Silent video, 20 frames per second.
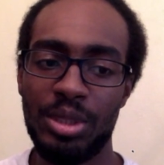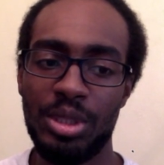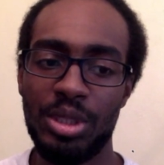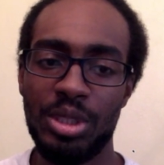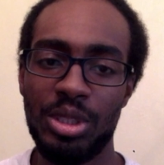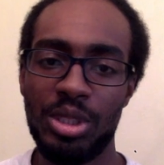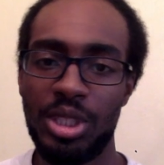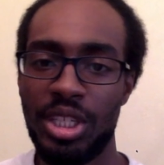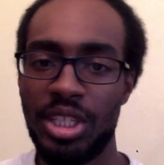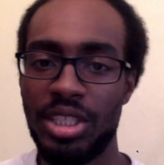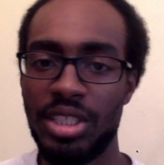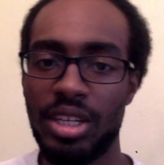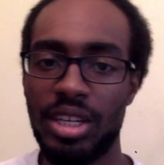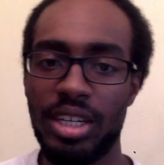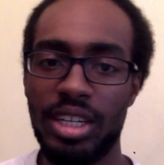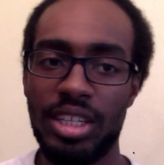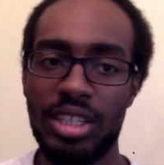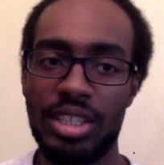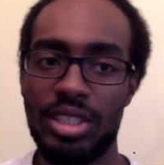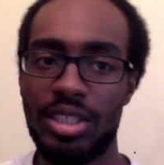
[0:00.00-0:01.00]
she
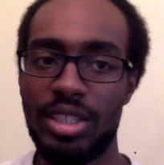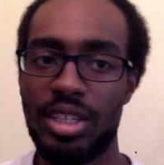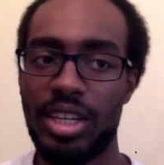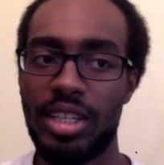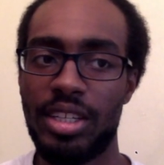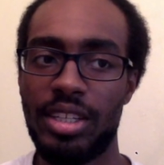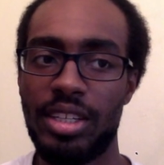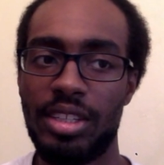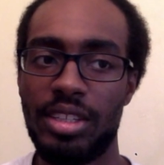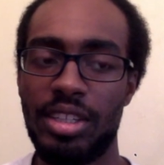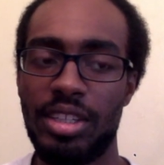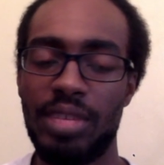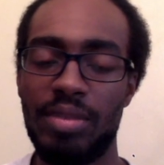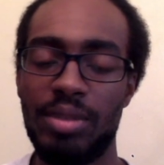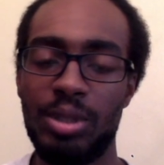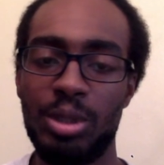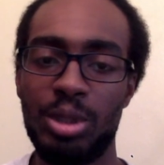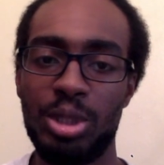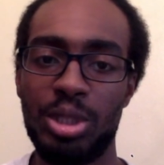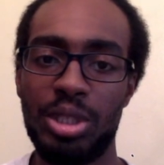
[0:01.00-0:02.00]
studies the
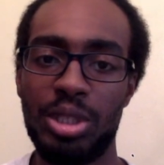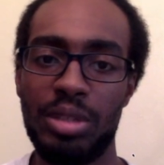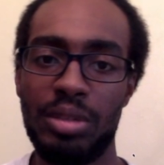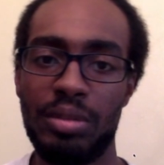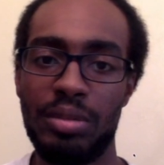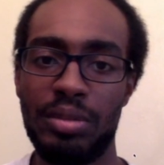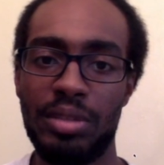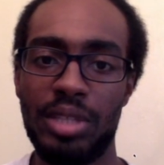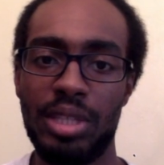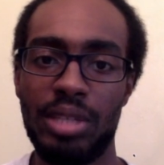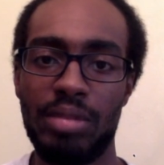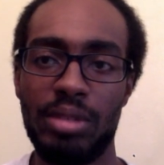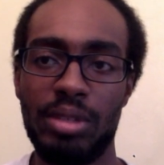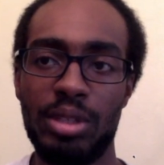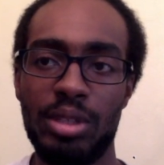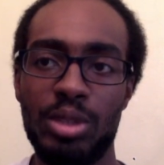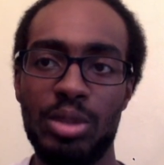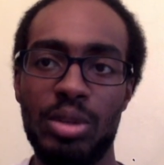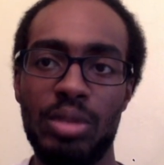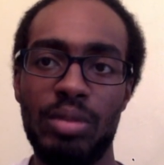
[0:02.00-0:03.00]
evolution of
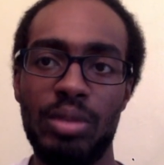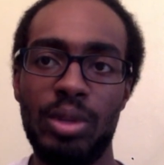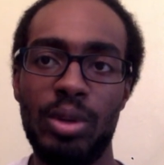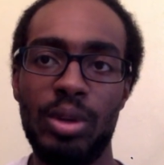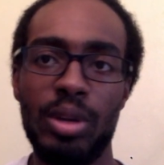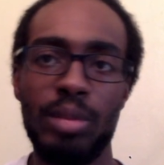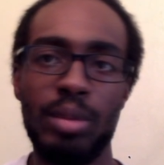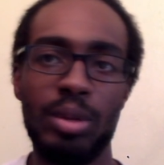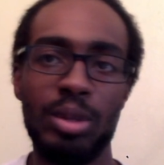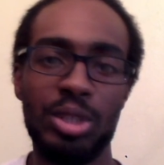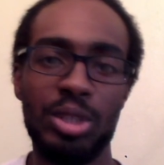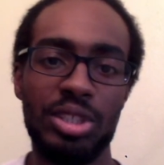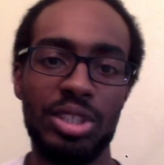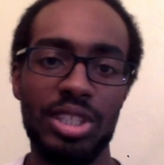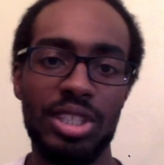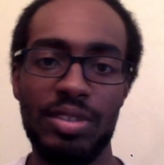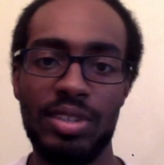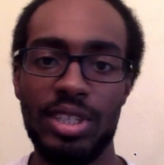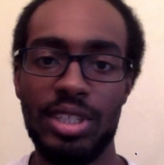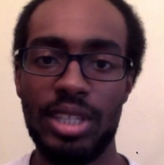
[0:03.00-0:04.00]
different sort of
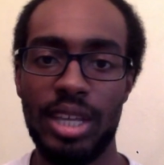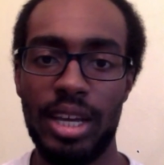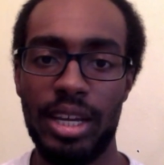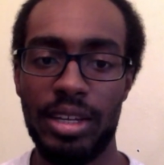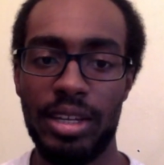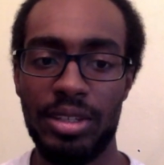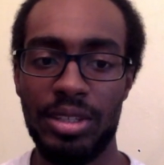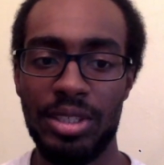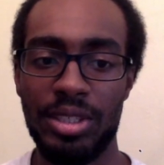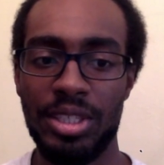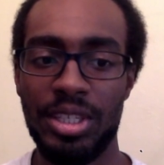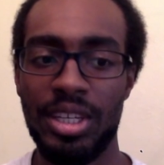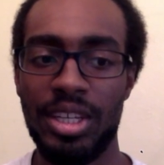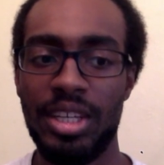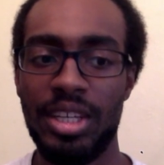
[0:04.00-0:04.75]
locomotion styles,